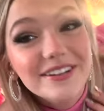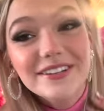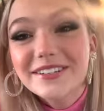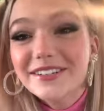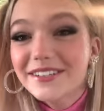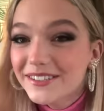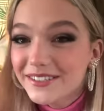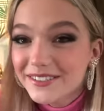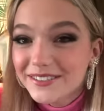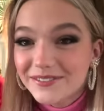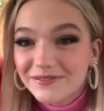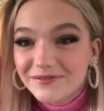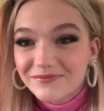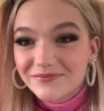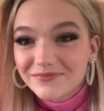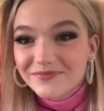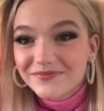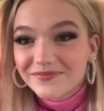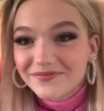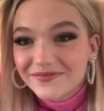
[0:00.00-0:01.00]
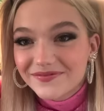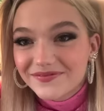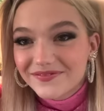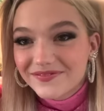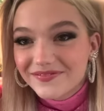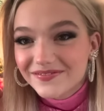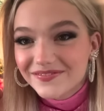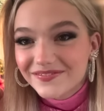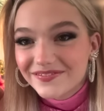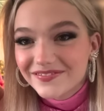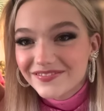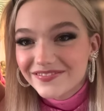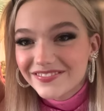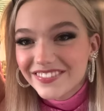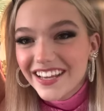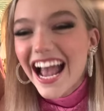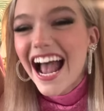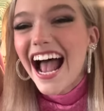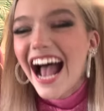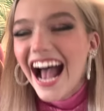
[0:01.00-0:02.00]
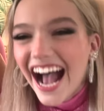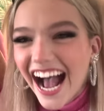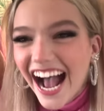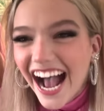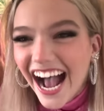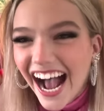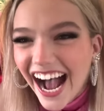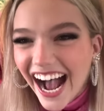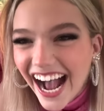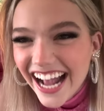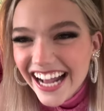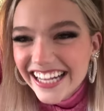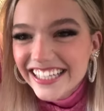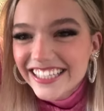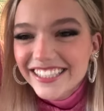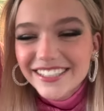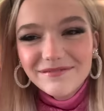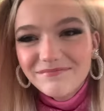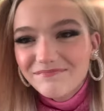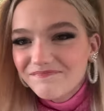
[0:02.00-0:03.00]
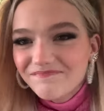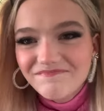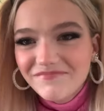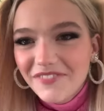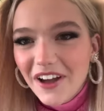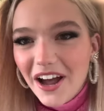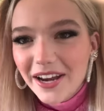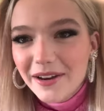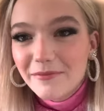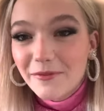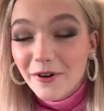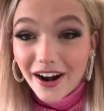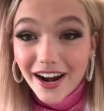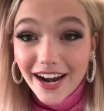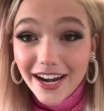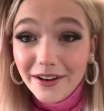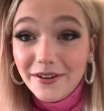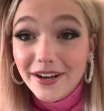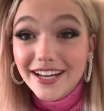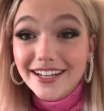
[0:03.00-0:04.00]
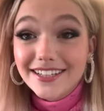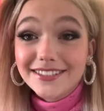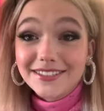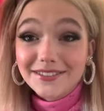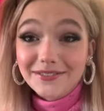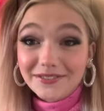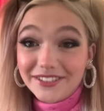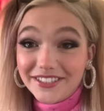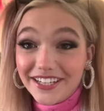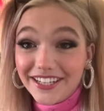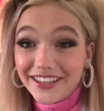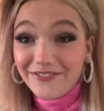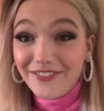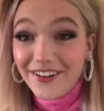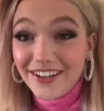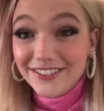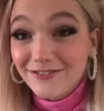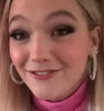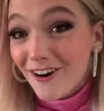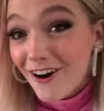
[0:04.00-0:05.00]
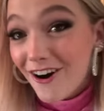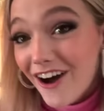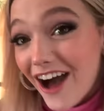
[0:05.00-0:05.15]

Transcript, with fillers: Mine literally used to go all the way up. They're all off. Not anymore. Anyways, see you at the festival.